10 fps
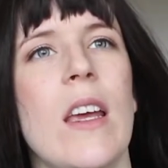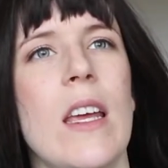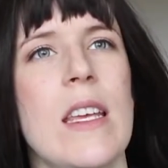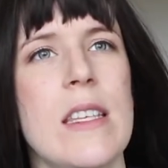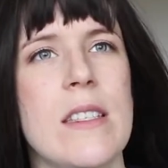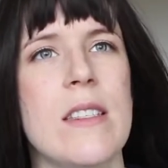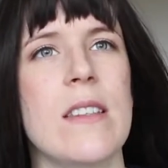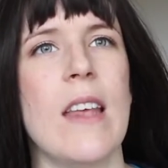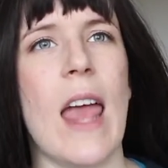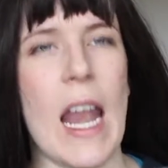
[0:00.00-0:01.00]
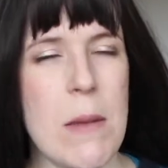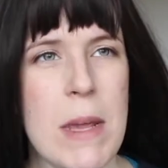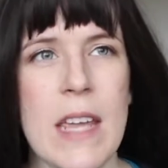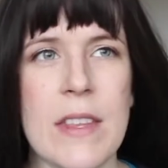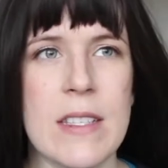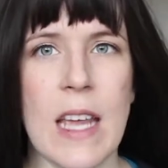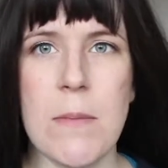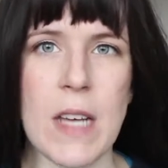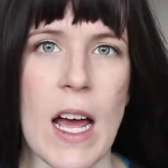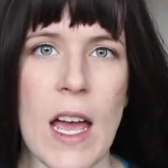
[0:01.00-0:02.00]
his enemy at the
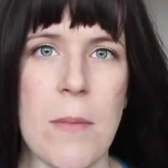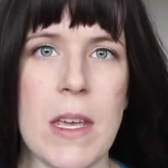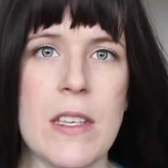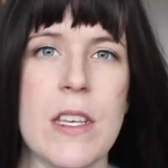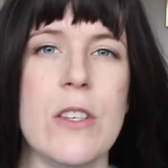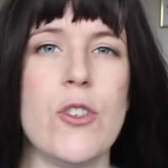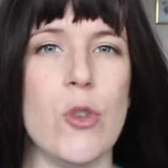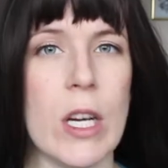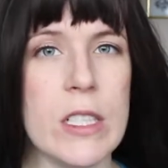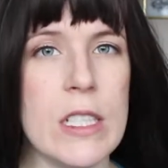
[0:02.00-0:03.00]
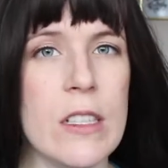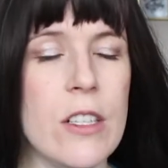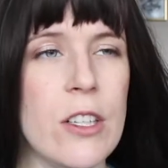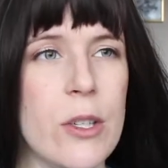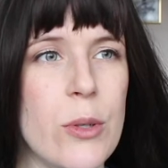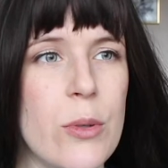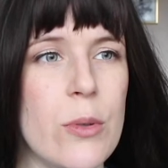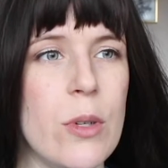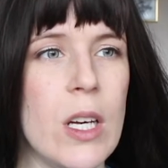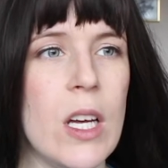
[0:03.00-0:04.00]
same time, is his drug dealer,
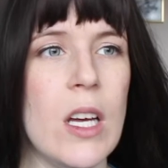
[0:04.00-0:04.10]
who